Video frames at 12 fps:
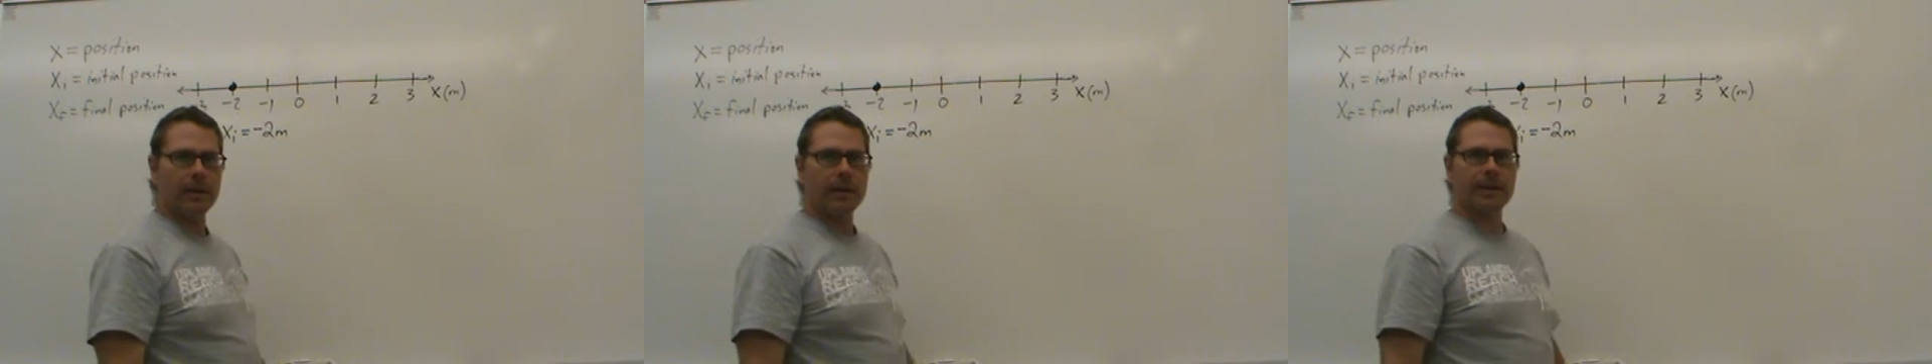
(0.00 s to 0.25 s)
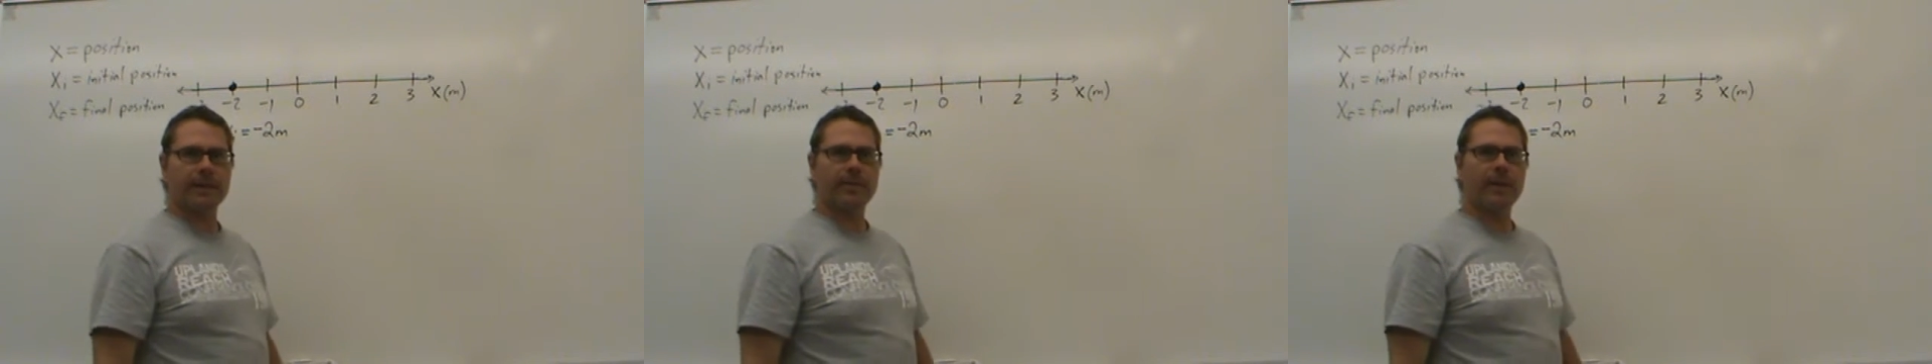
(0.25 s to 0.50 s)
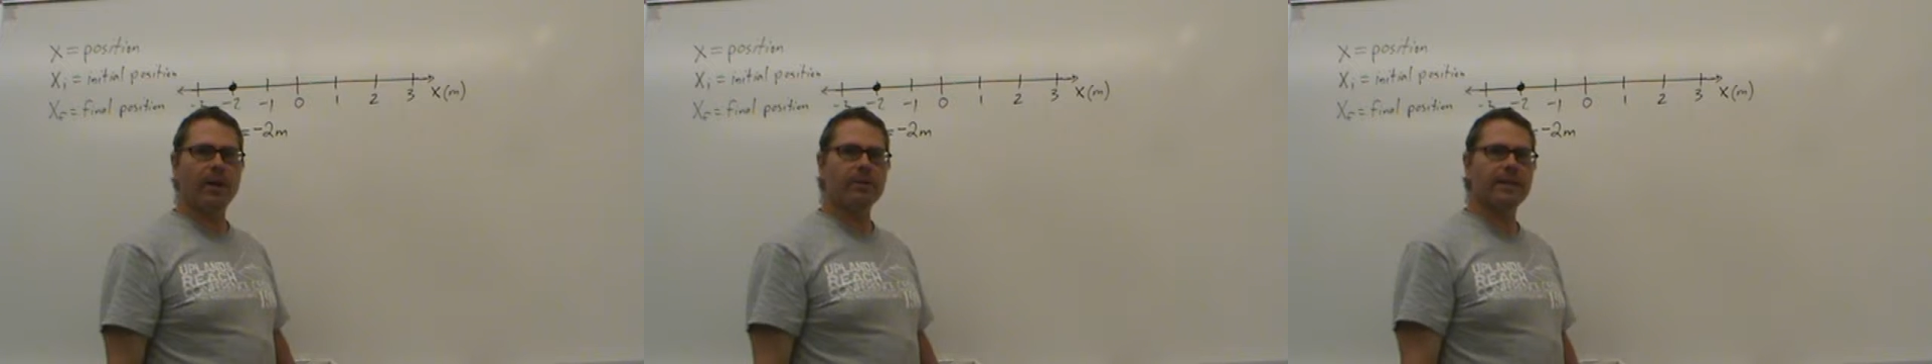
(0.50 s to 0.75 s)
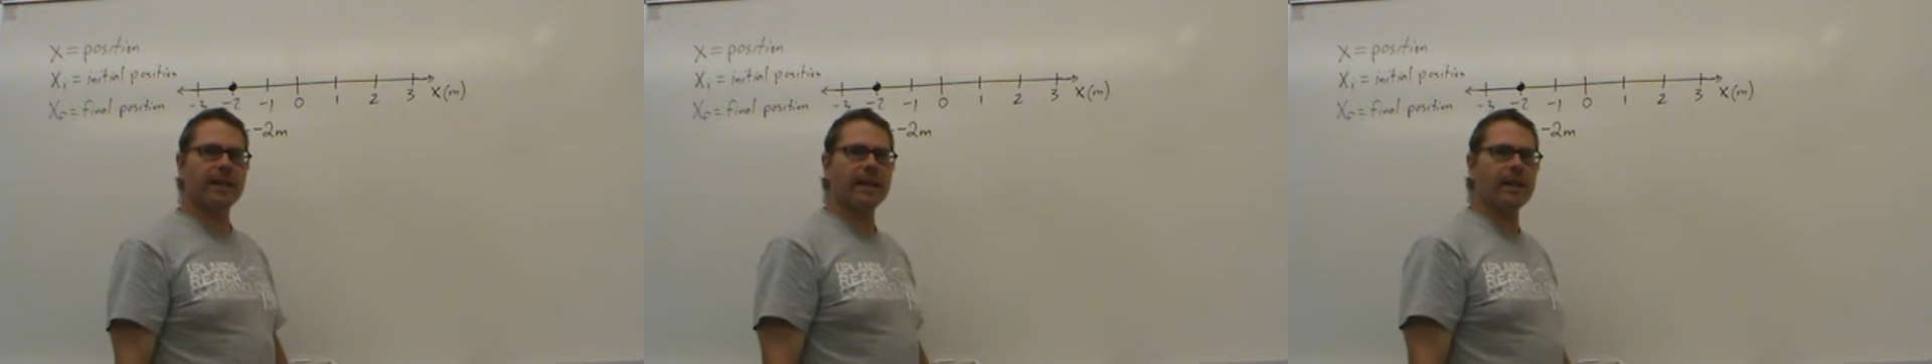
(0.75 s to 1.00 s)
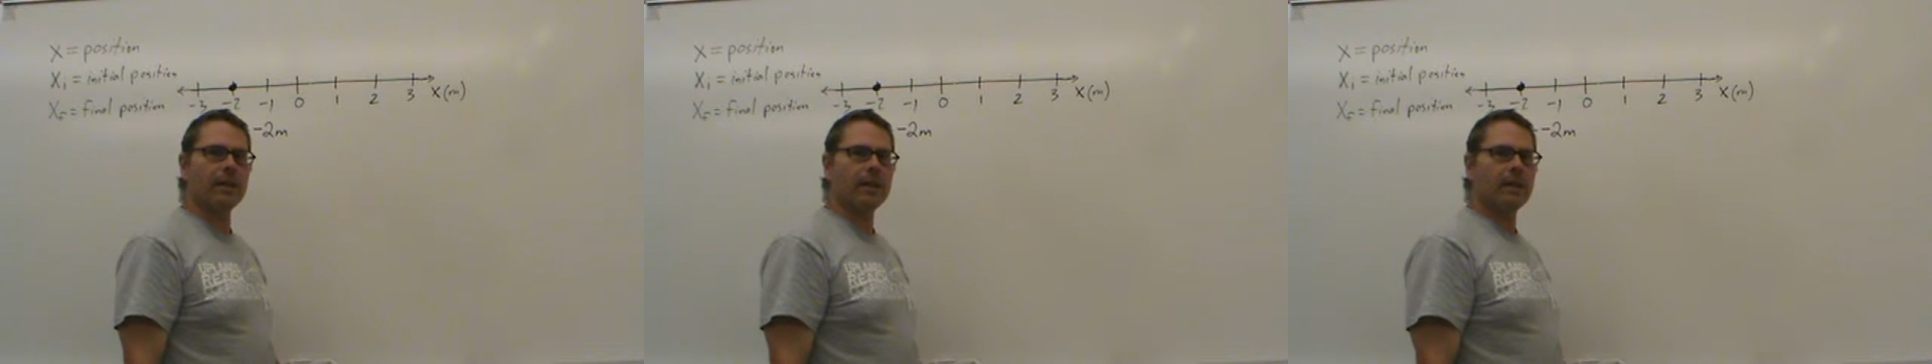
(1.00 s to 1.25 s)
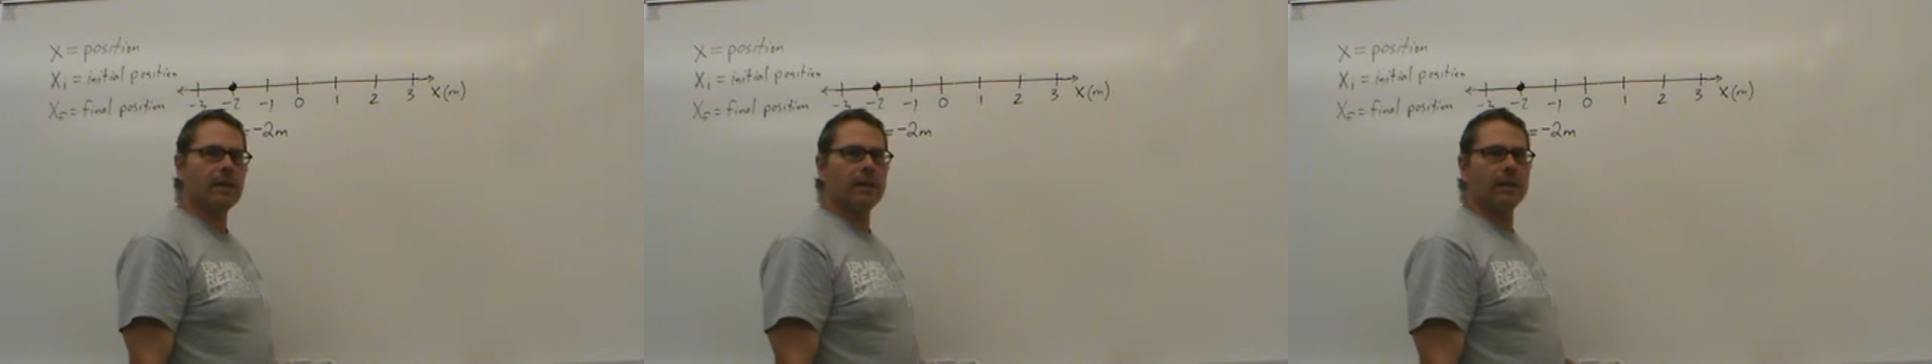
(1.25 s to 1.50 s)
And suppose that
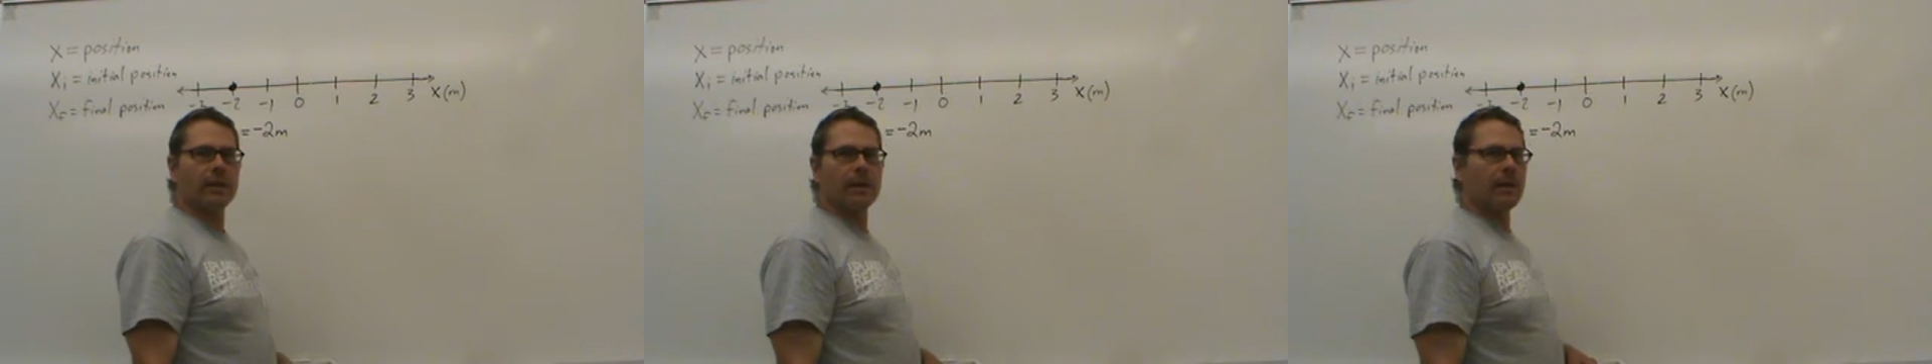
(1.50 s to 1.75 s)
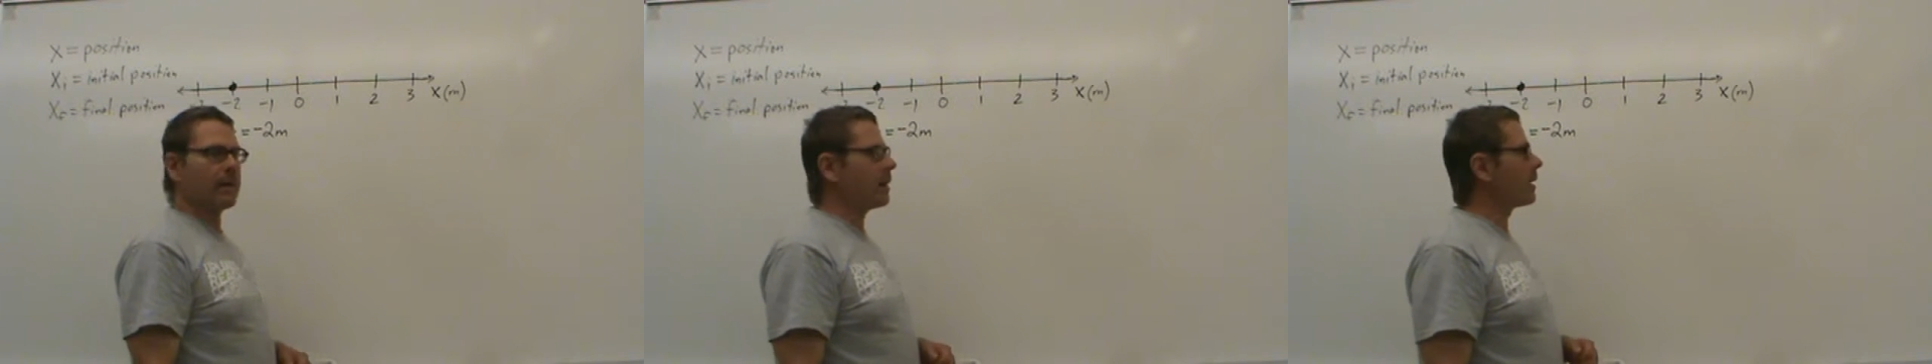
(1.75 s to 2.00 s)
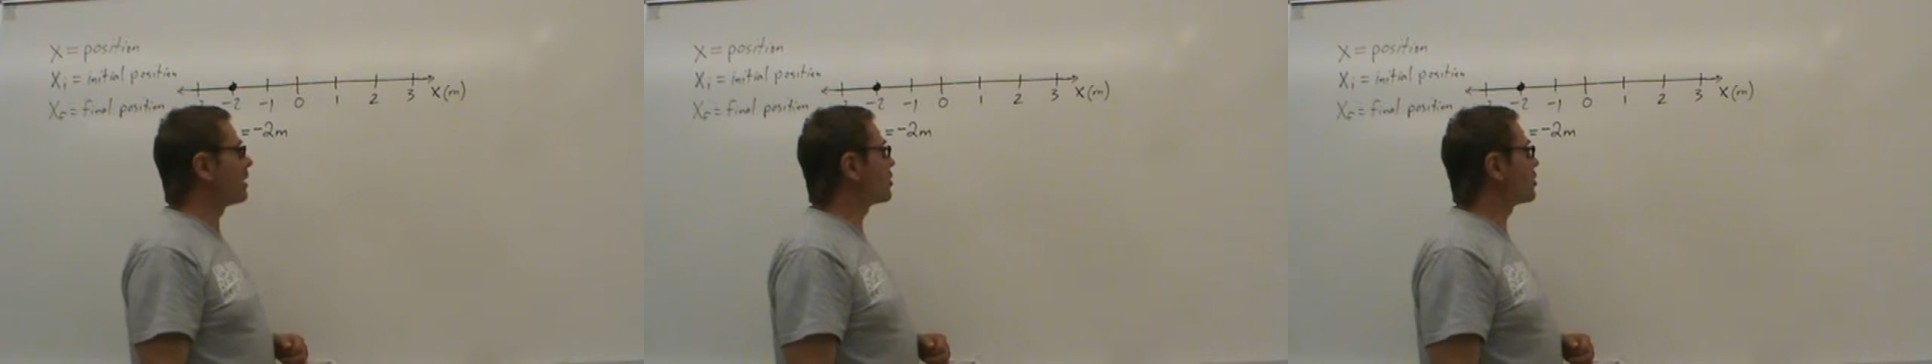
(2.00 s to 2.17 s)
at a